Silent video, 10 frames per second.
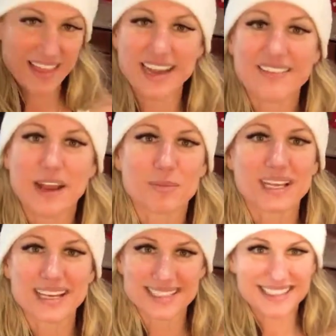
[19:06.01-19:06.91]
then and there,
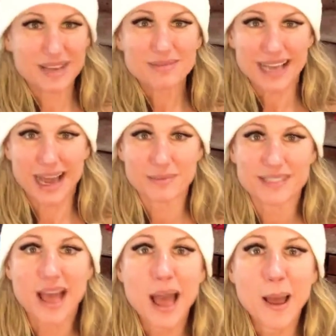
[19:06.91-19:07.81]
because sometimes
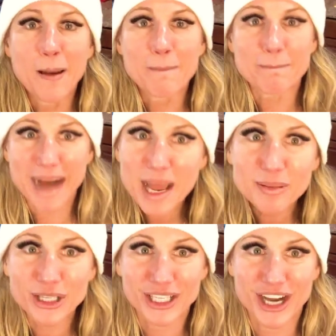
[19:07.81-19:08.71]
my
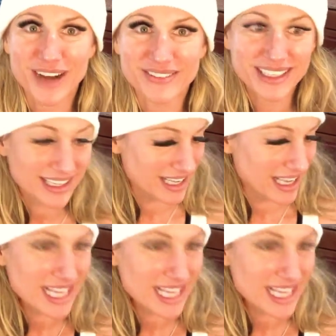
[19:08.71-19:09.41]
bullet coffee